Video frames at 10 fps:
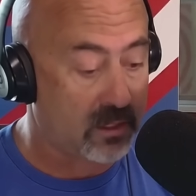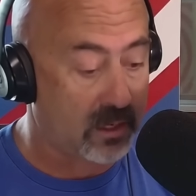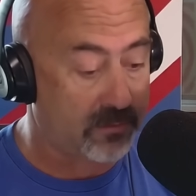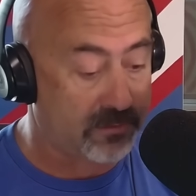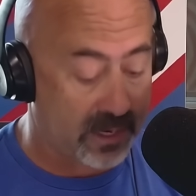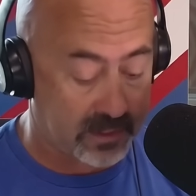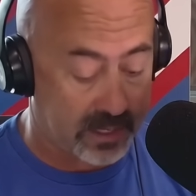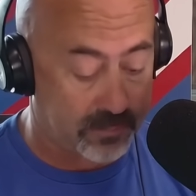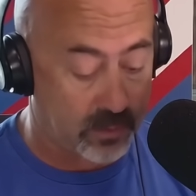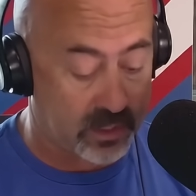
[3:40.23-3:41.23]
find
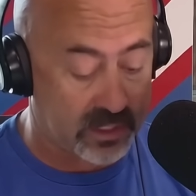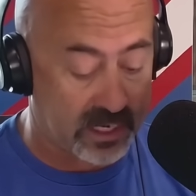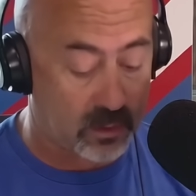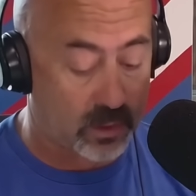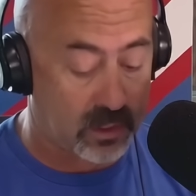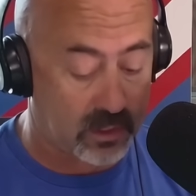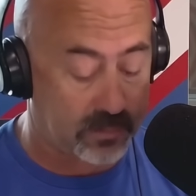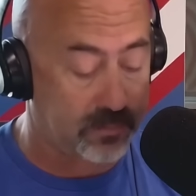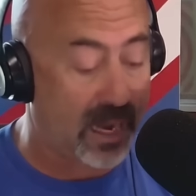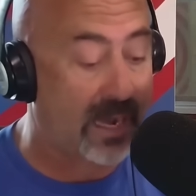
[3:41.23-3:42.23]
that, but exactly what the
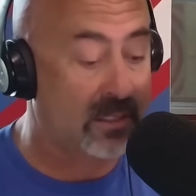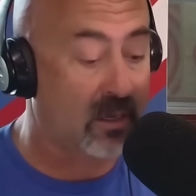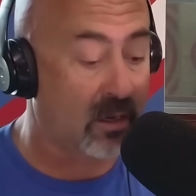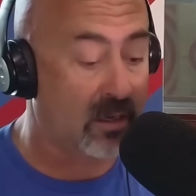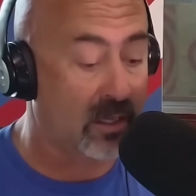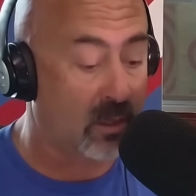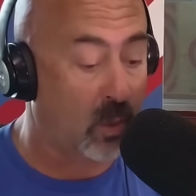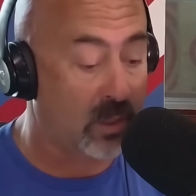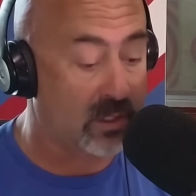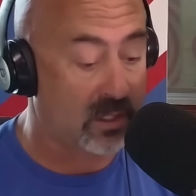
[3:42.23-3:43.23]
odds are to get the
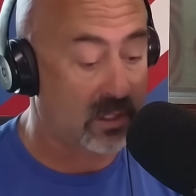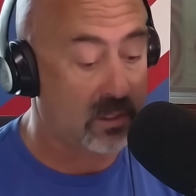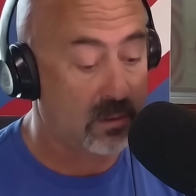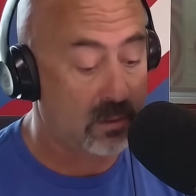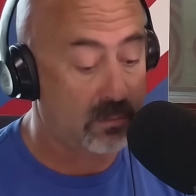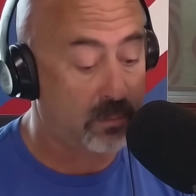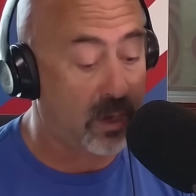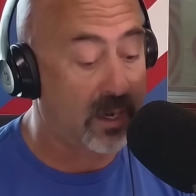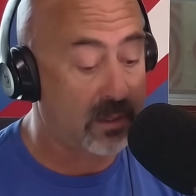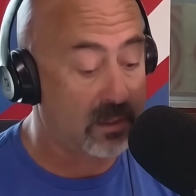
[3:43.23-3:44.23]
1 seed. But